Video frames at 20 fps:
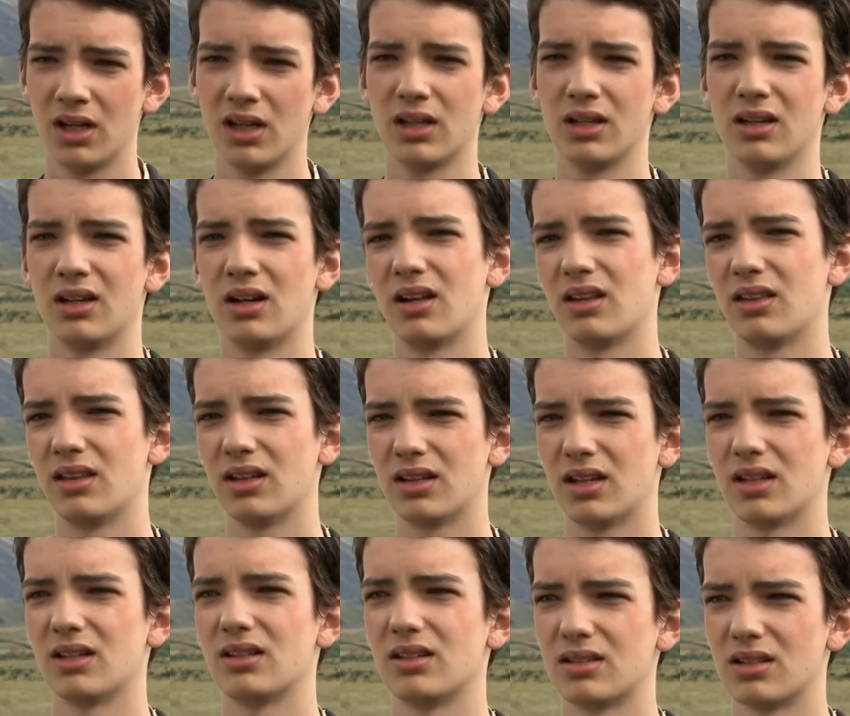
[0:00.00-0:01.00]
And I think
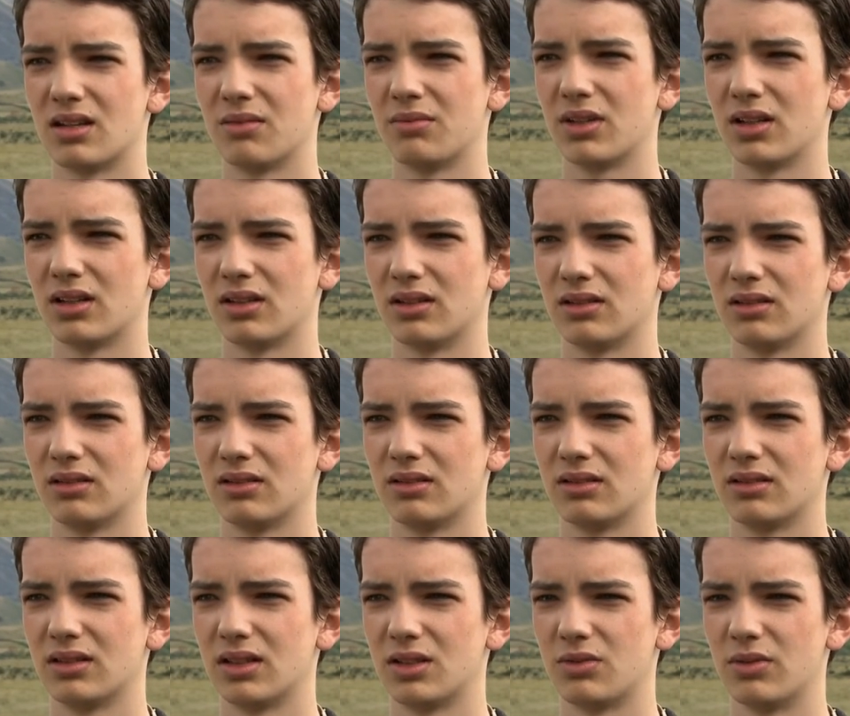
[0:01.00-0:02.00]
that's something
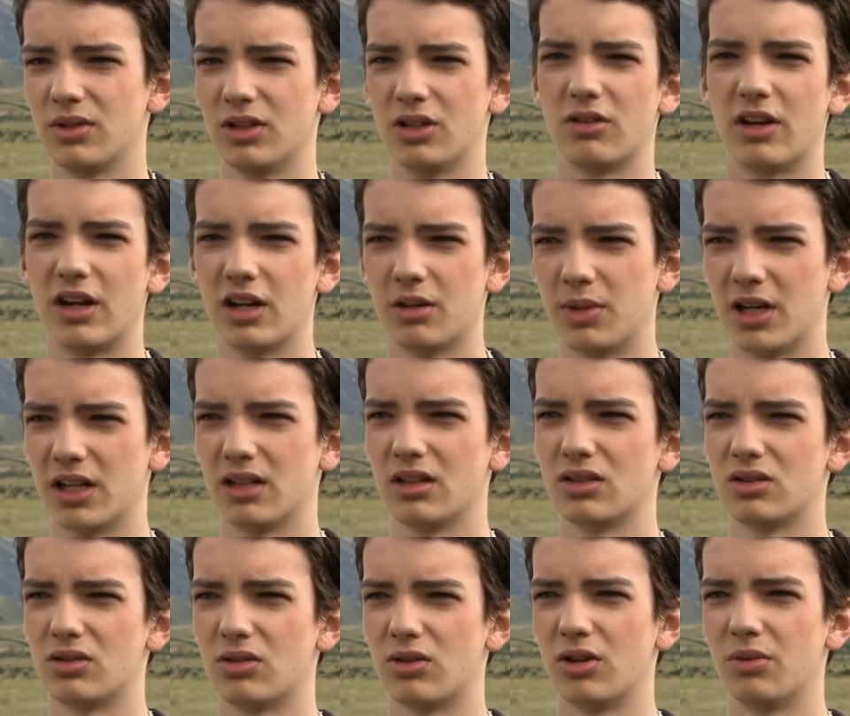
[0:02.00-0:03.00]
that's really great about the
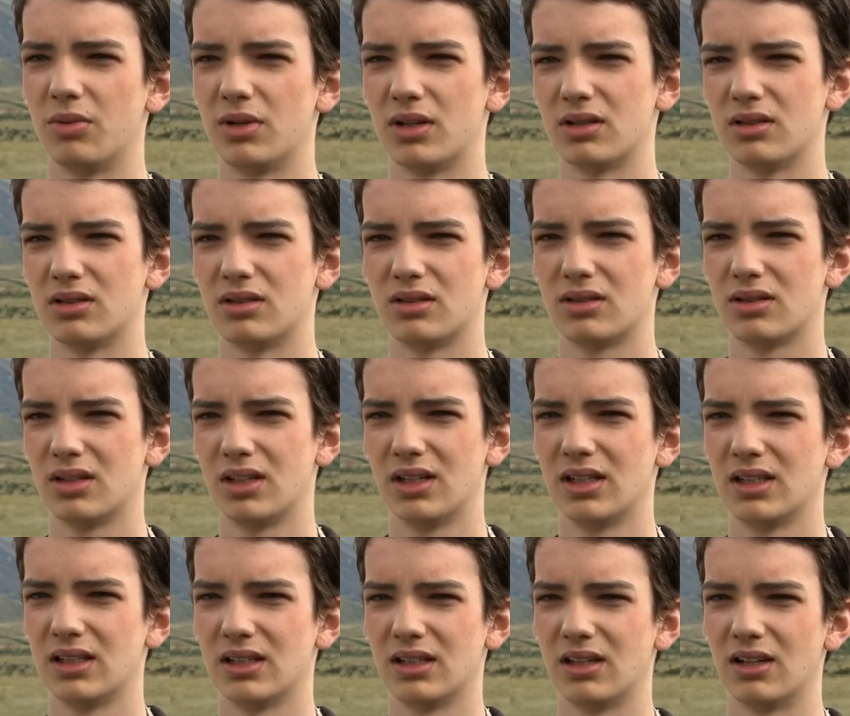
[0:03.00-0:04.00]
story, because,
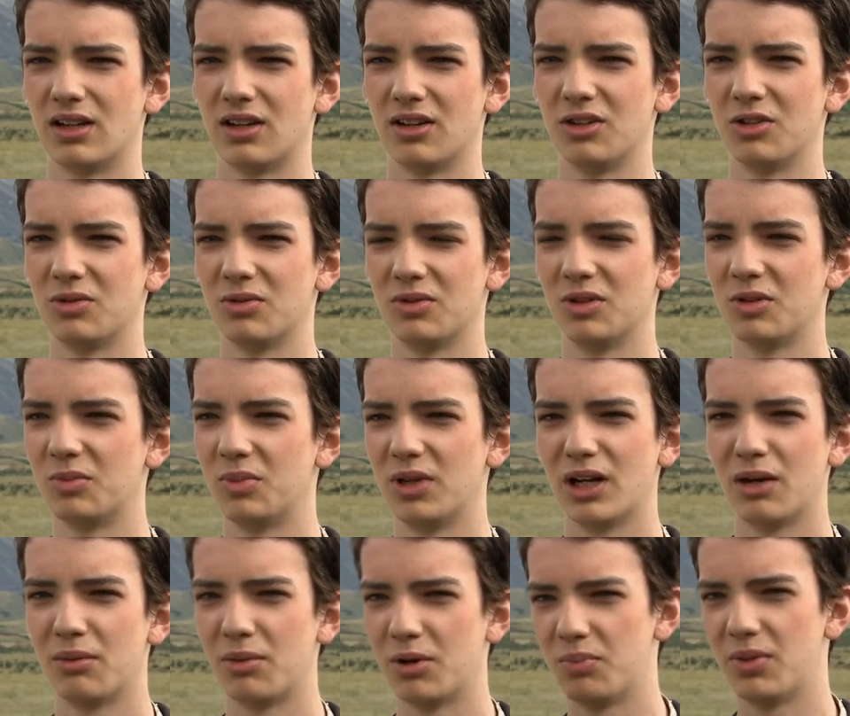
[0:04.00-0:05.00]
you'll be
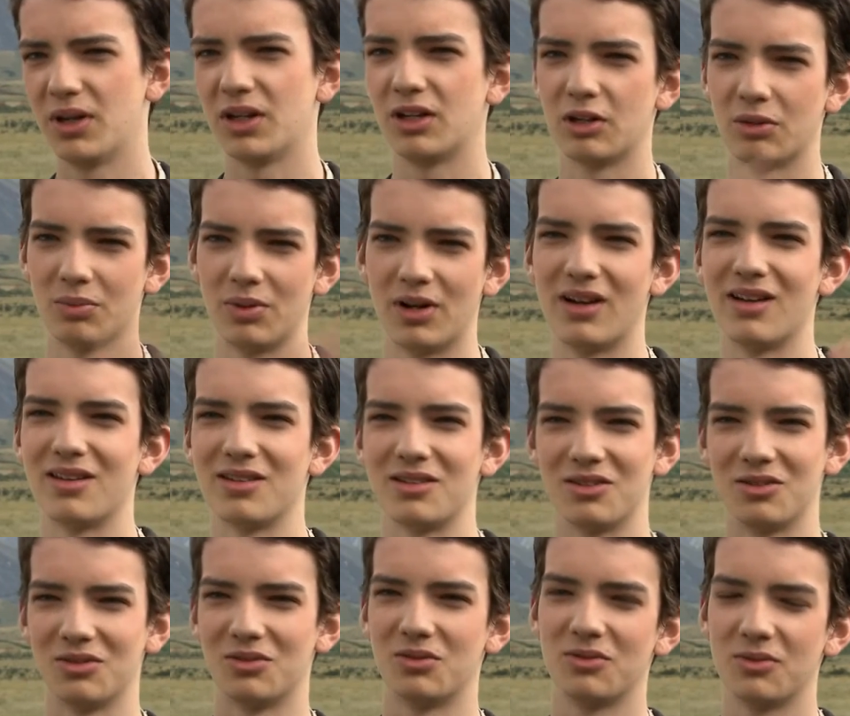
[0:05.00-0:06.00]
able to pick your paths
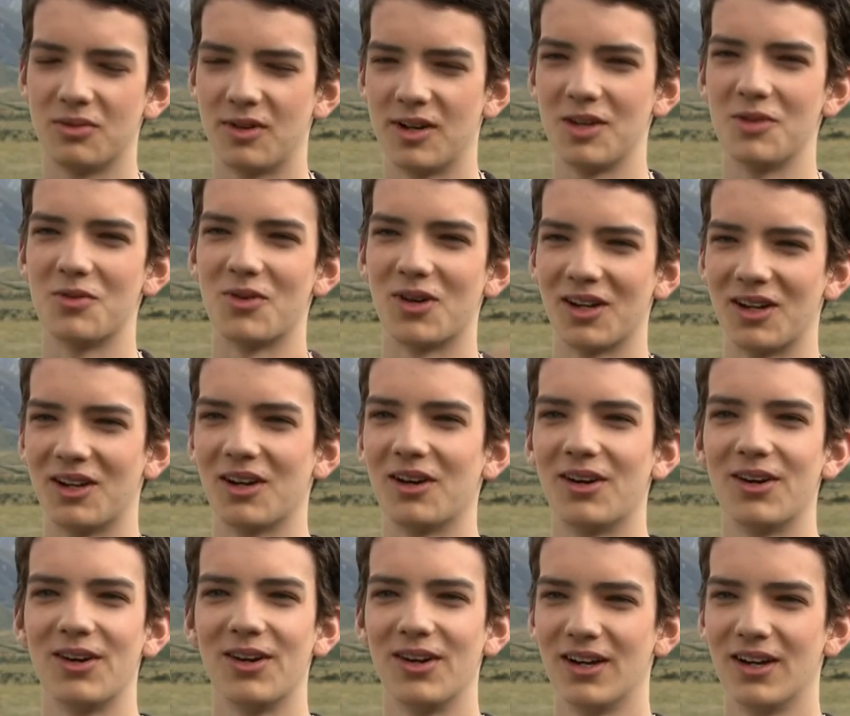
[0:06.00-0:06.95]
of where you want to go.